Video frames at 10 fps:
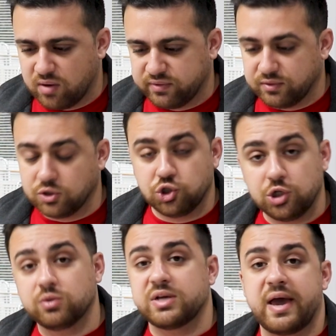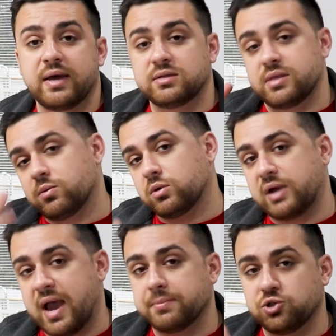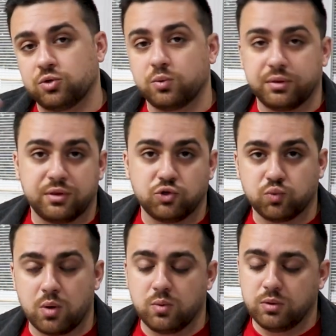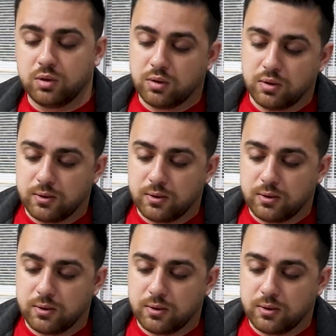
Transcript: off of the geotags that were captured with the drone.